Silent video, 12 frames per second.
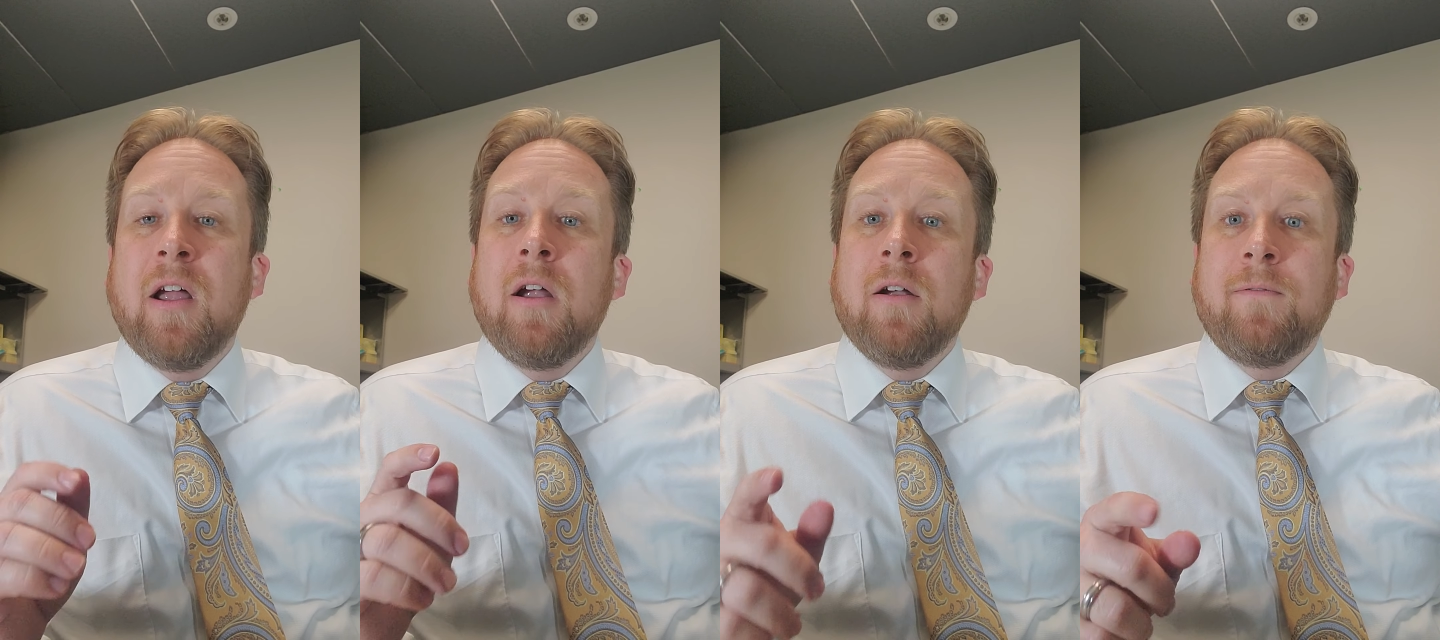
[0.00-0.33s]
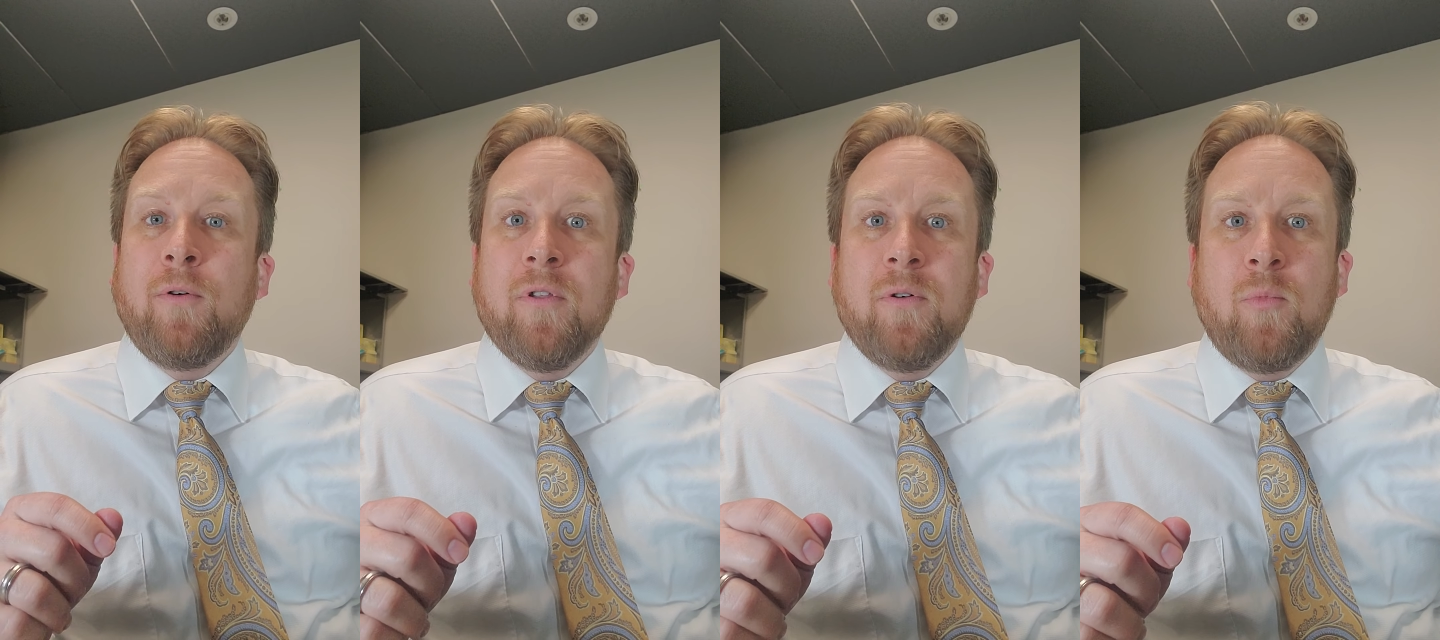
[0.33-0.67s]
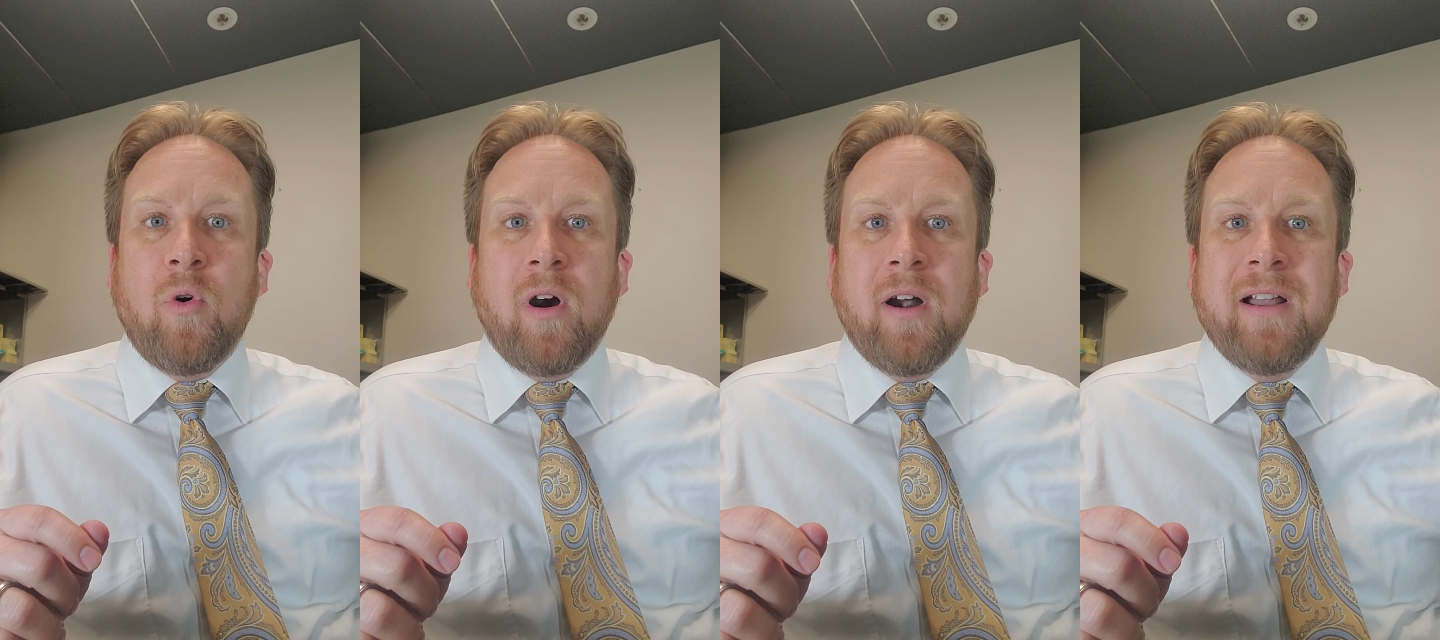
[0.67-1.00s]

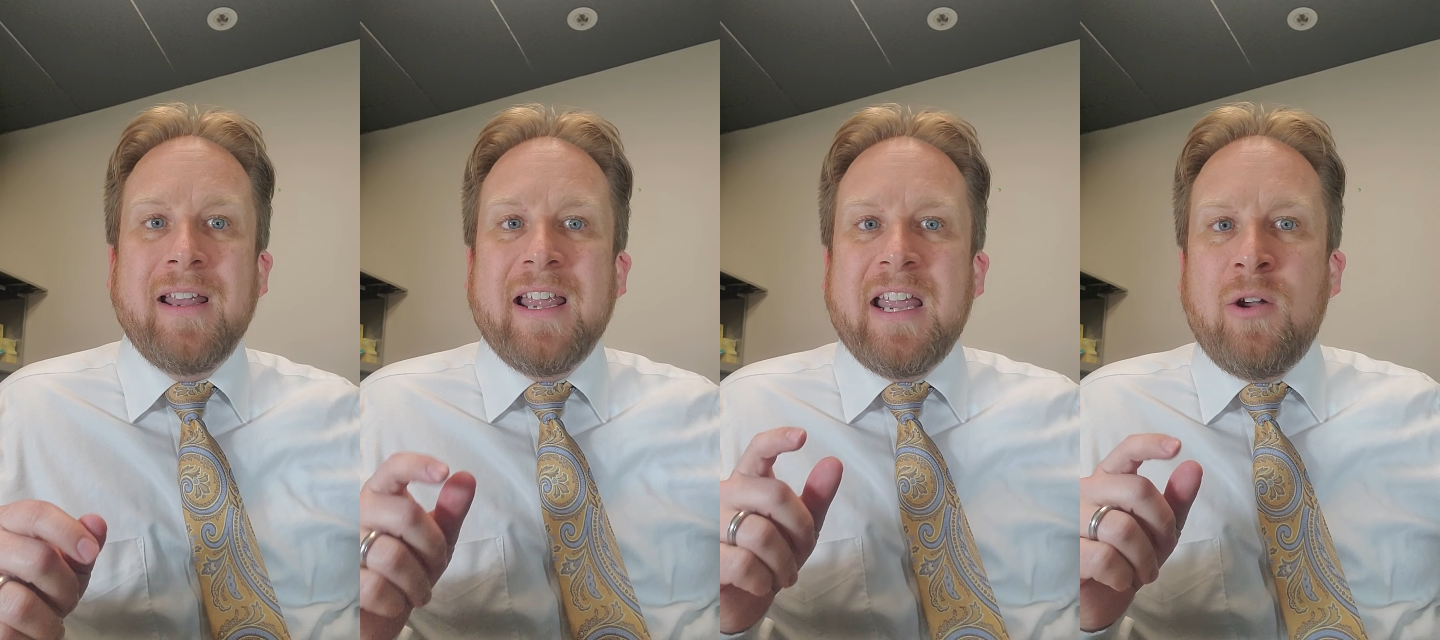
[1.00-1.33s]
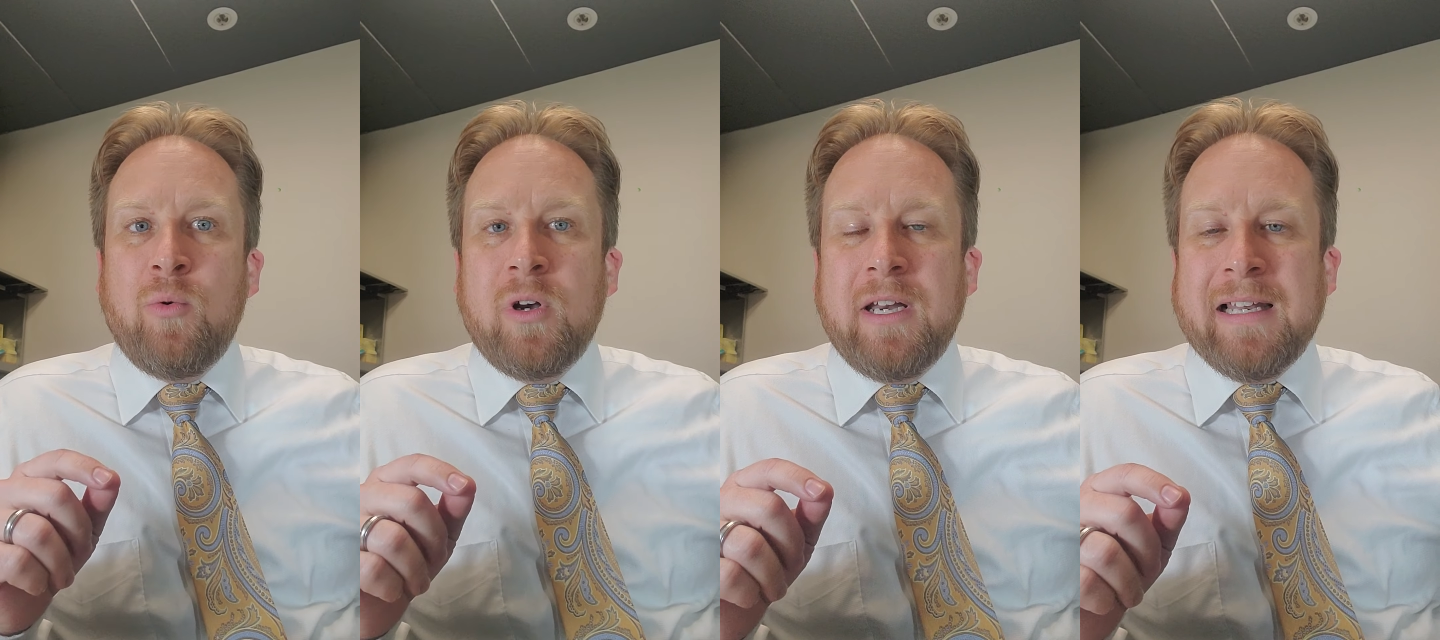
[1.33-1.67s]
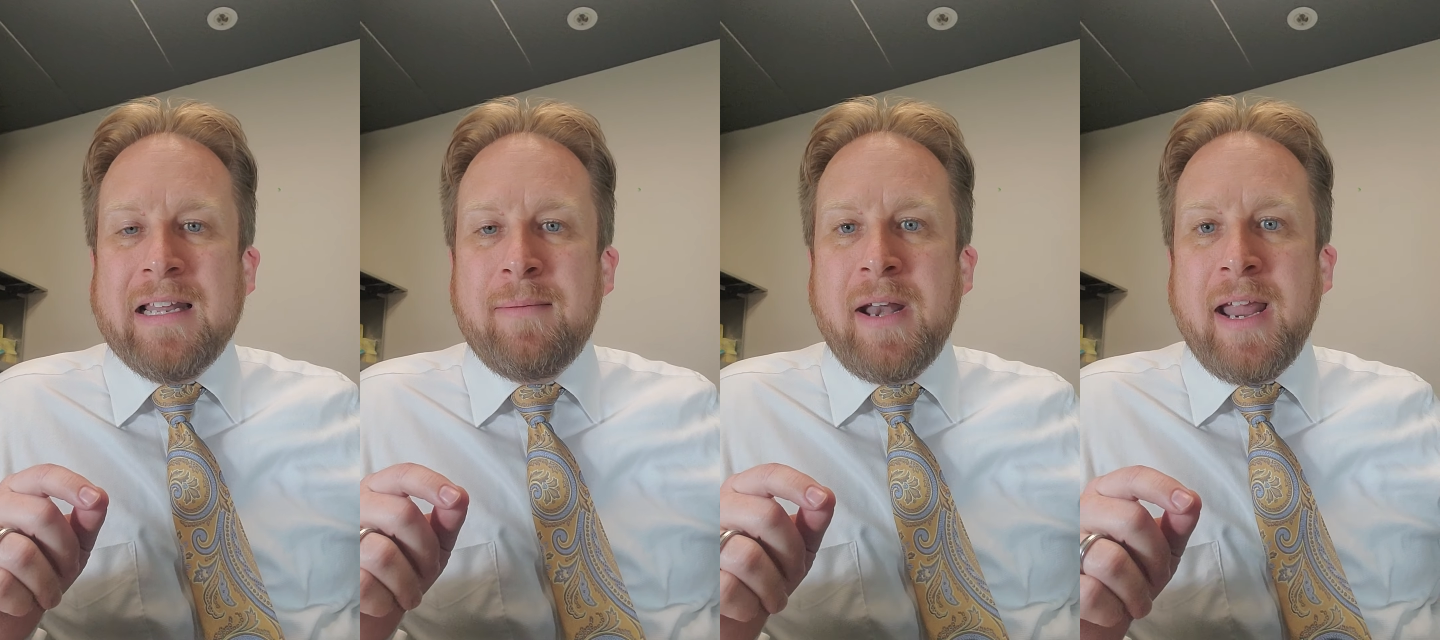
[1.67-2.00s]
Furthermore, it would
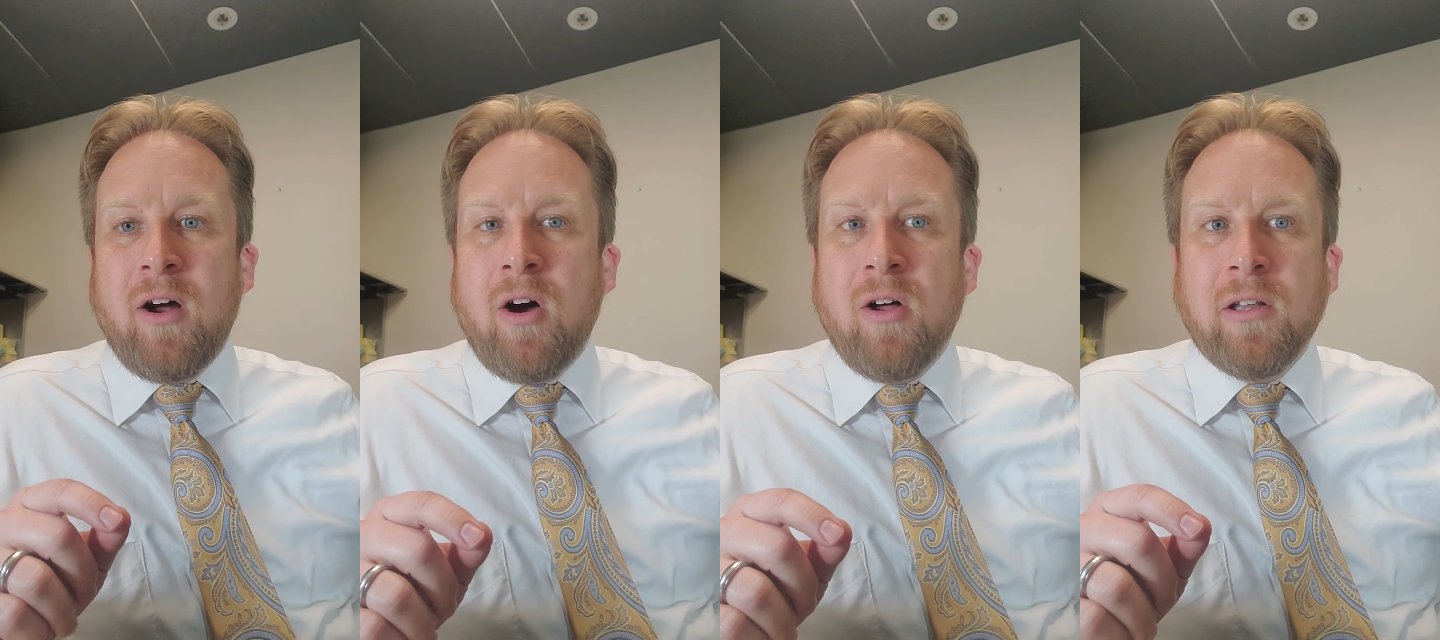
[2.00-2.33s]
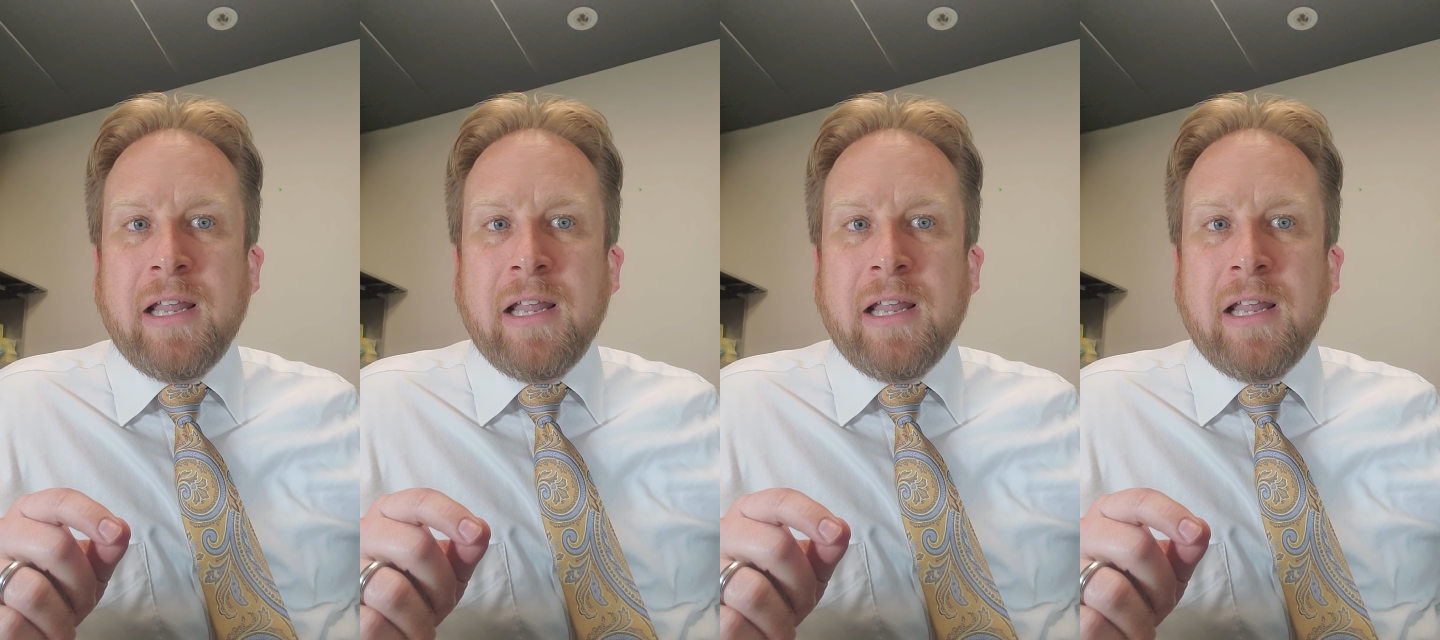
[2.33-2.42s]
eliminate all